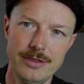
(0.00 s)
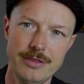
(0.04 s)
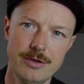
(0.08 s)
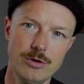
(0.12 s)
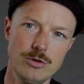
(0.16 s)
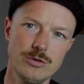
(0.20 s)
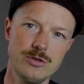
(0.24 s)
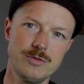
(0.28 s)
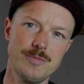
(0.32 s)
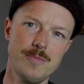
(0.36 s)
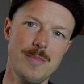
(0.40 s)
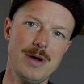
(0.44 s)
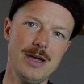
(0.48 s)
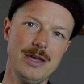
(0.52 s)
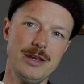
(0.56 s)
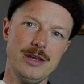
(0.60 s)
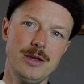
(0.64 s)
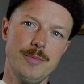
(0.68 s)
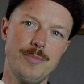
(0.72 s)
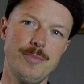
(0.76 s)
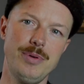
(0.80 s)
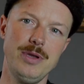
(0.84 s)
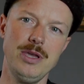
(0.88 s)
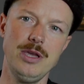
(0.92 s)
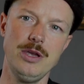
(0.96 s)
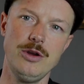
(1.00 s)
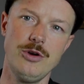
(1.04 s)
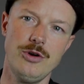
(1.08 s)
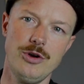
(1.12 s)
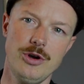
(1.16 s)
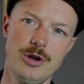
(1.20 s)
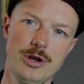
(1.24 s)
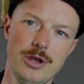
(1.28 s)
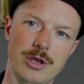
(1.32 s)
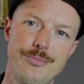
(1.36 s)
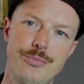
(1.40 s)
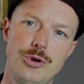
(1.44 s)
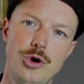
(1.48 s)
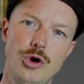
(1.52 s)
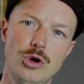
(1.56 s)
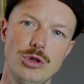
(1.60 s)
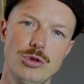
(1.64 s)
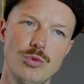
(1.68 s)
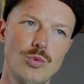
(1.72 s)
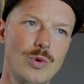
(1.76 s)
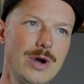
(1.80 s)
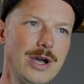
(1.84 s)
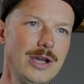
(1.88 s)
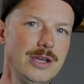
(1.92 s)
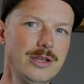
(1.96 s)
Those might appear pearl
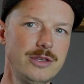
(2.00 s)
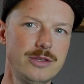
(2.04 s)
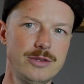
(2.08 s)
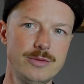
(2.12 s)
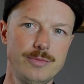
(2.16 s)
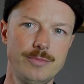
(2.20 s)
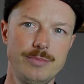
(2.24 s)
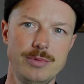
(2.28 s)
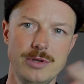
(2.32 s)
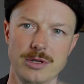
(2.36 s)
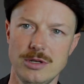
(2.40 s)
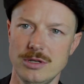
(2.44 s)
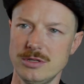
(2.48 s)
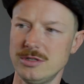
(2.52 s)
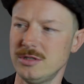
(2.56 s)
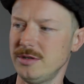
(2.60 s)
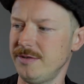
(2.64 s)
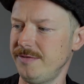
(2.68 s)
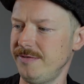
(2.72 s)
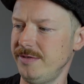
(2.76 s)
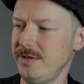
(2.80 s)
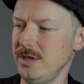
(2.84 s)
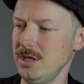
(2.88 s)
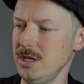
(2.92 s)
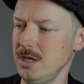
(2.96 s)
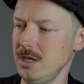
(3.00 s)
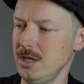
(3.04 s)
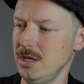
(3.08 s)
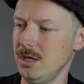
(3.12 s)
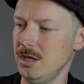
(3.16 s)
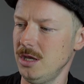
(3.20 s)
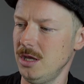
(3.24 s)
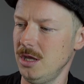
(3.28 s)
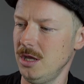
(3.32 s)
white because of the